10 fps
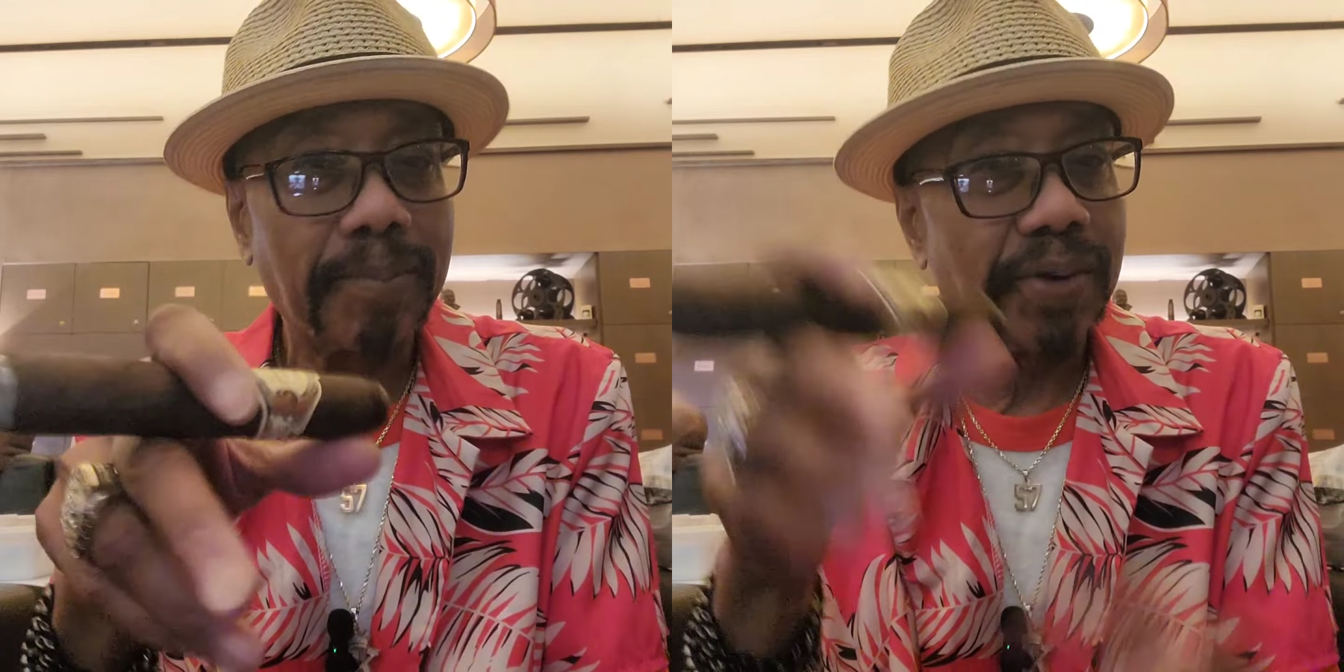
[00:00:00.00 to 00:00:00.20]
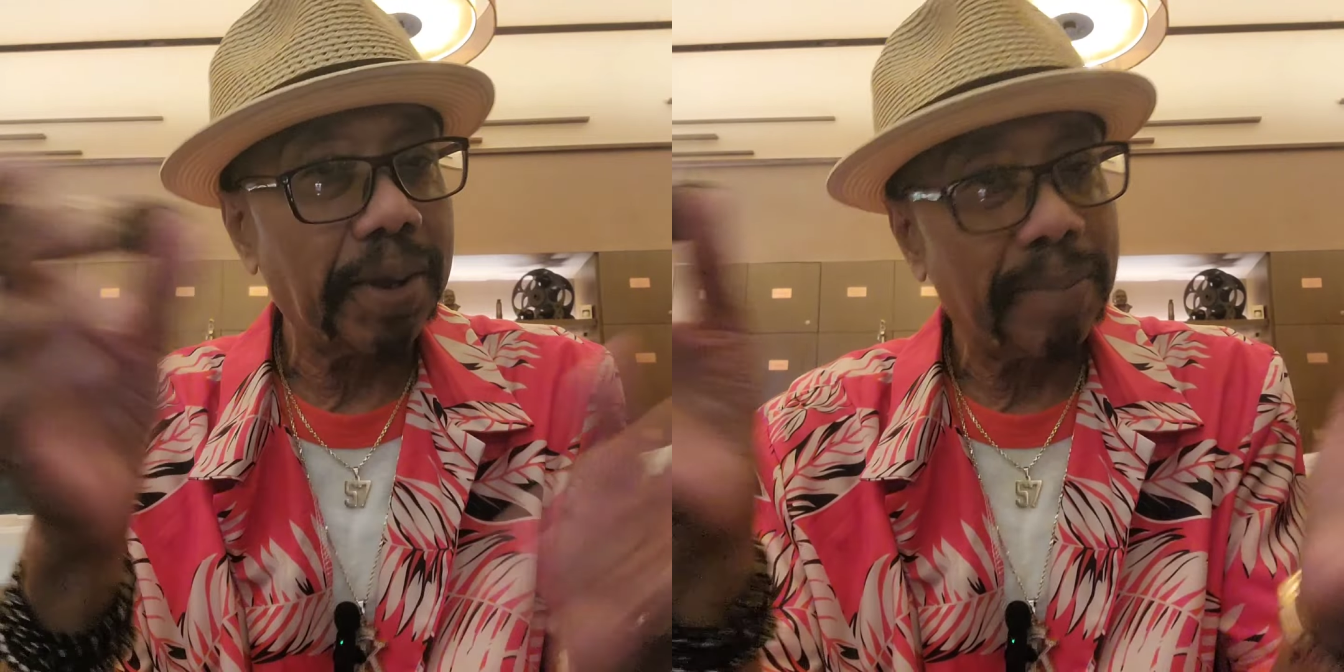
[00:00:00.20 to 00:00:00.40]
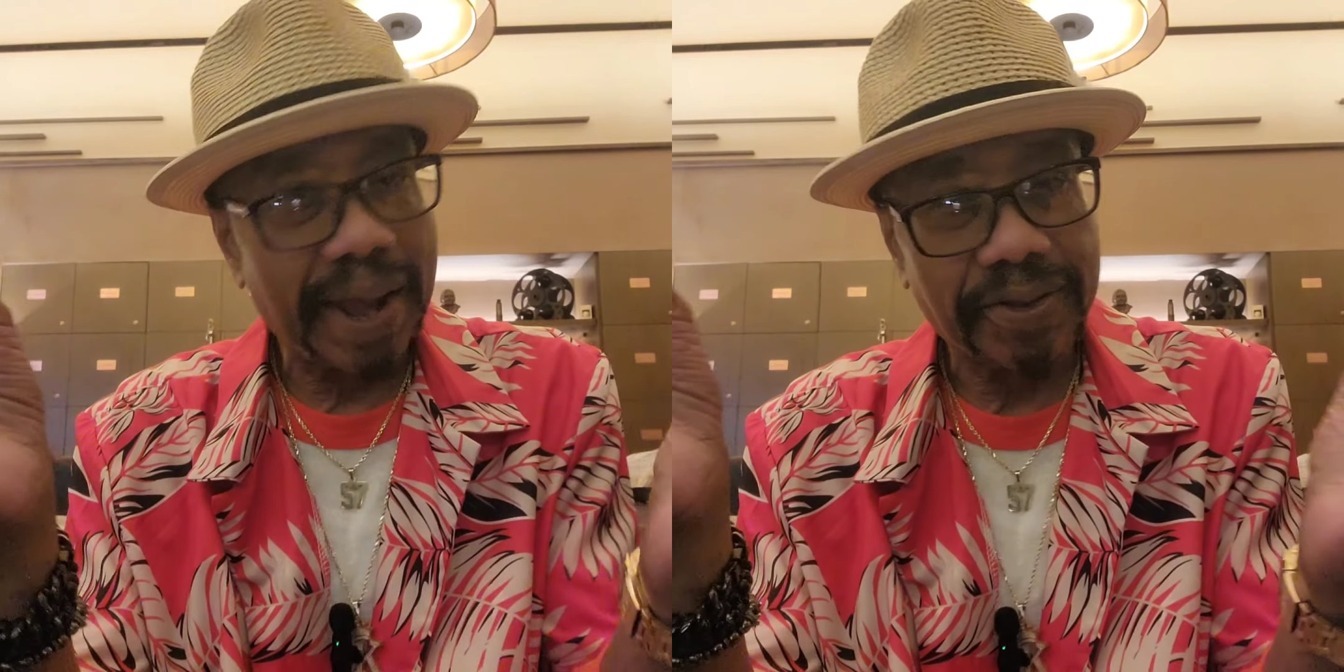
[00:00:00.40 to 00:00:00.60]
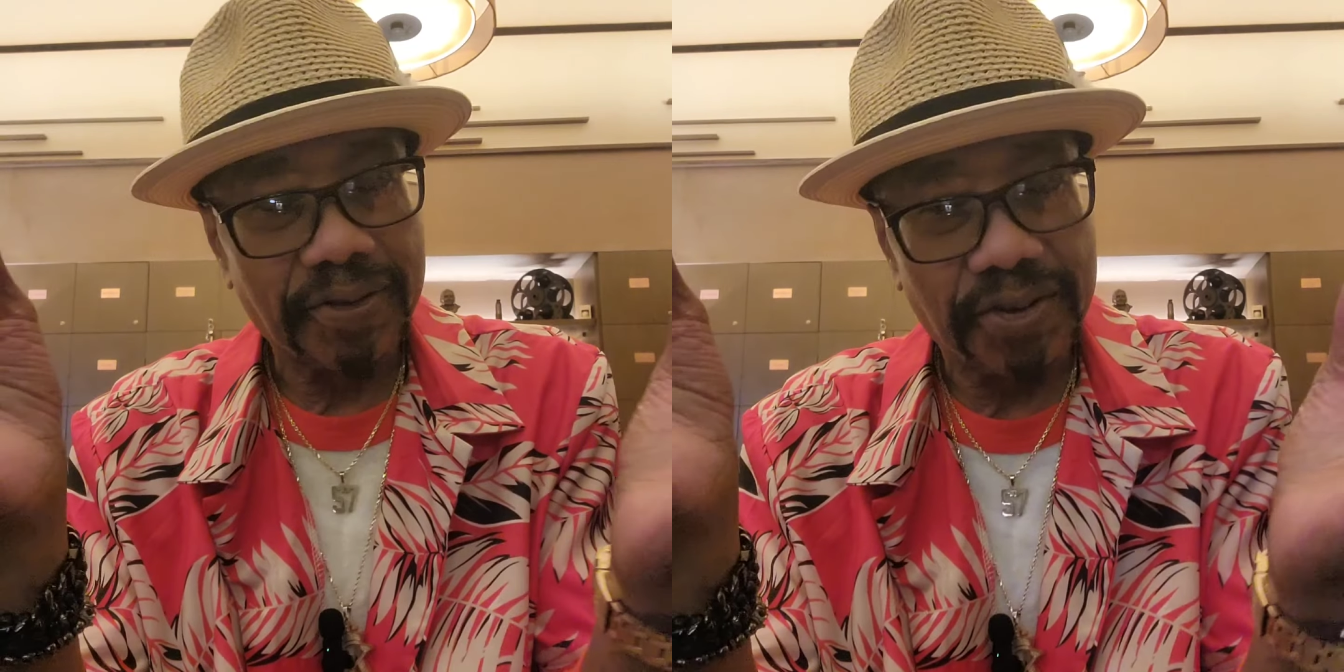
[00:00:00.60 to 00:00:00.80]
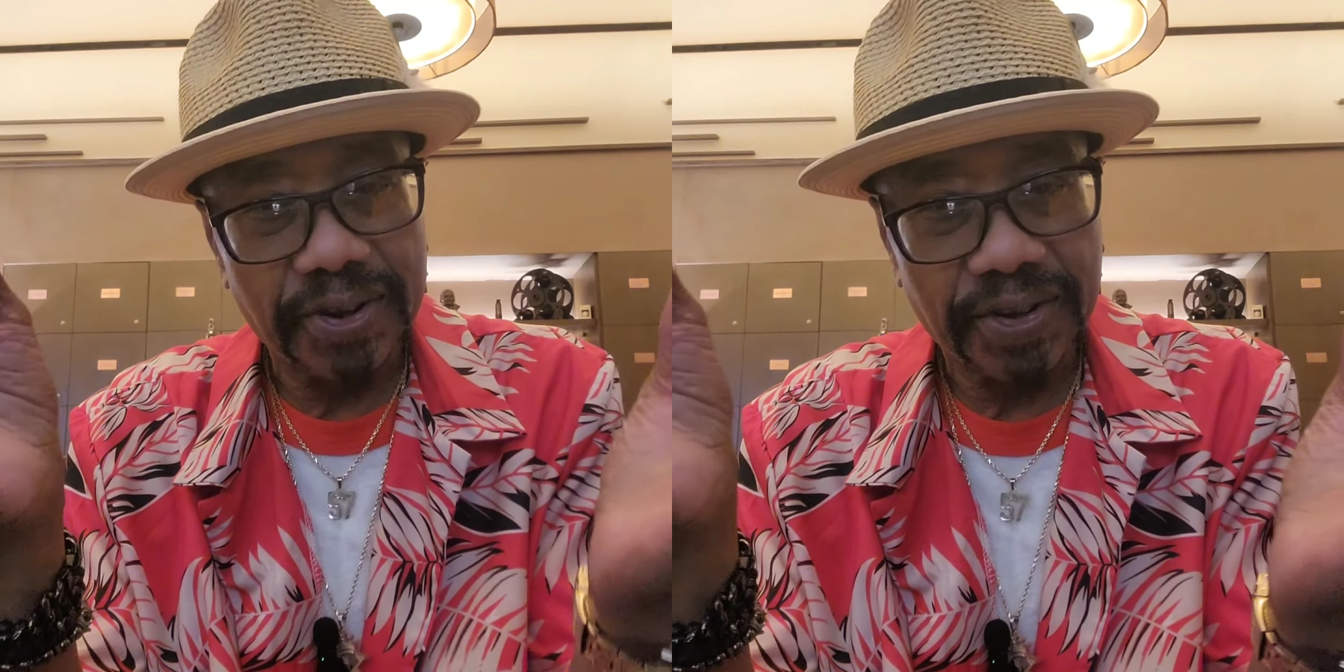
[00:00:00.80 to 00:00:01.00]
I'm bringing back
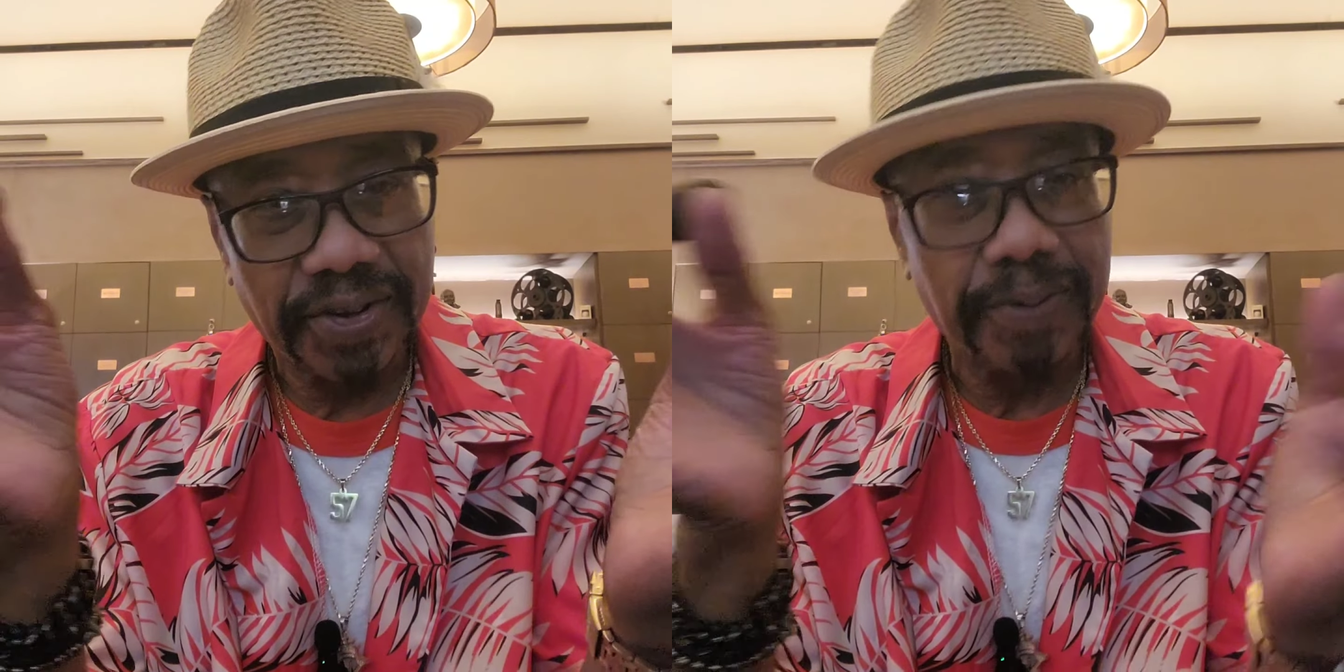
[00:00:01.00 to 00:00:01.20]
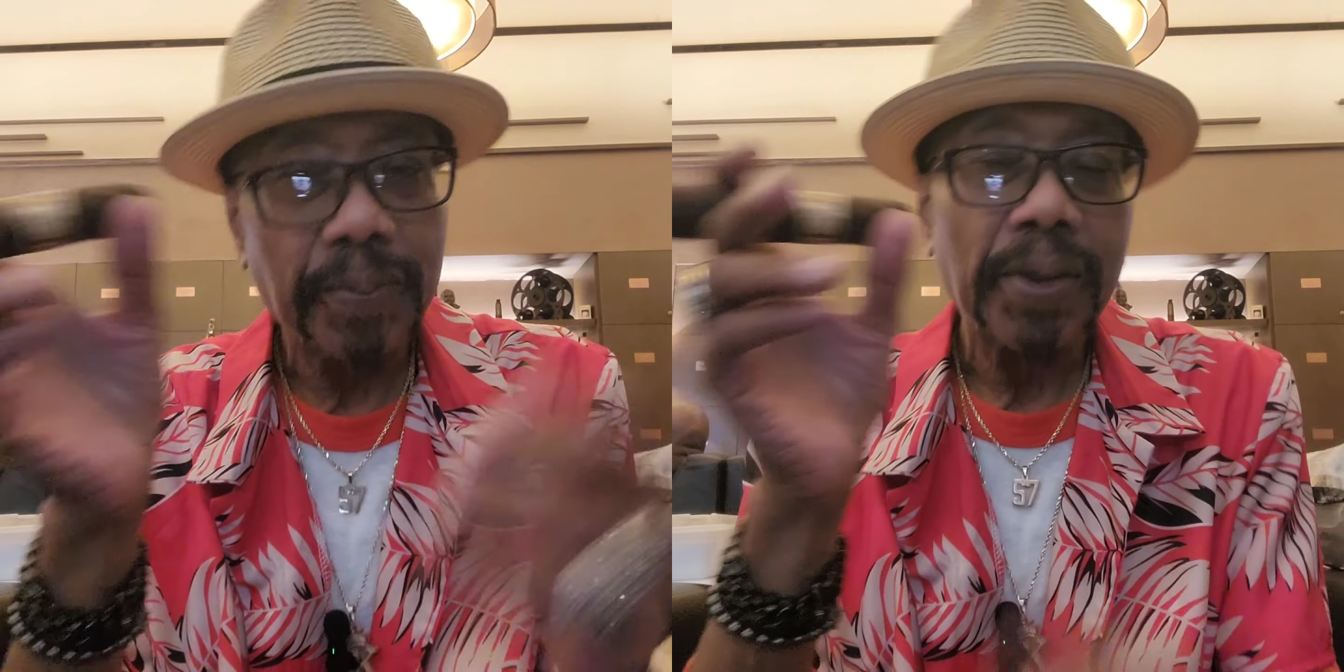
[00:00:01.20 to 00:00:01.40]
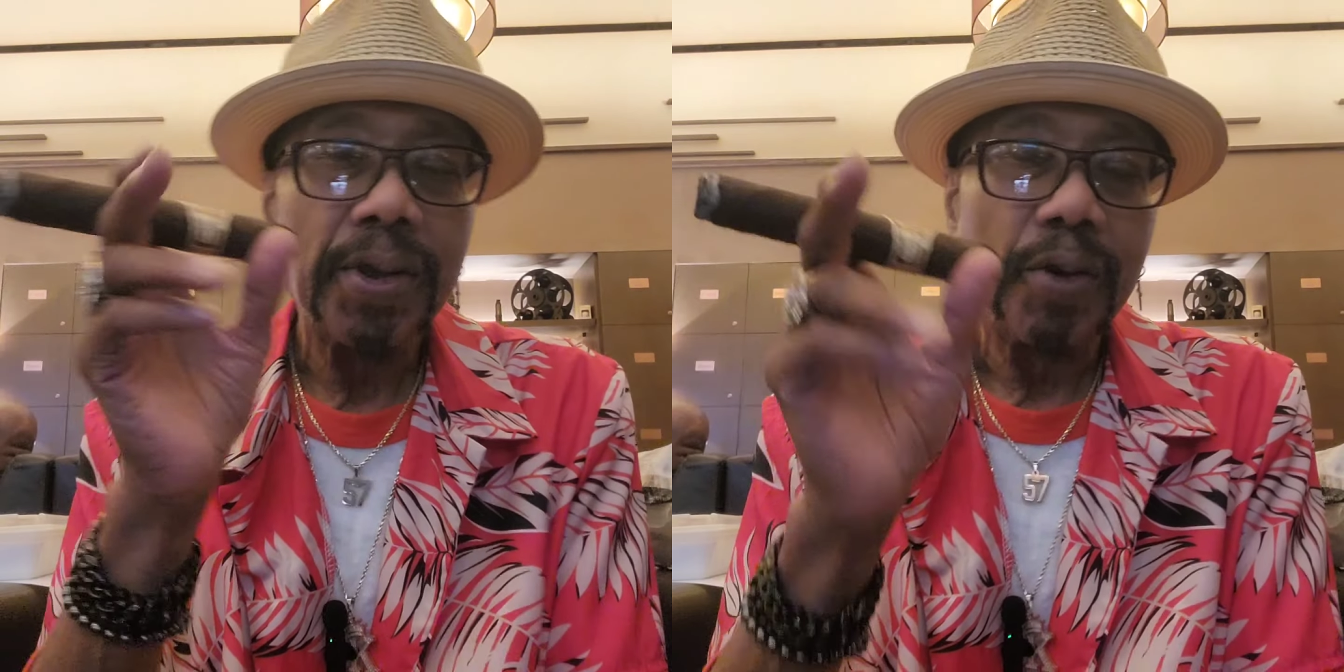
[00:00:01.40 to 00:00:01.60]
the tradition,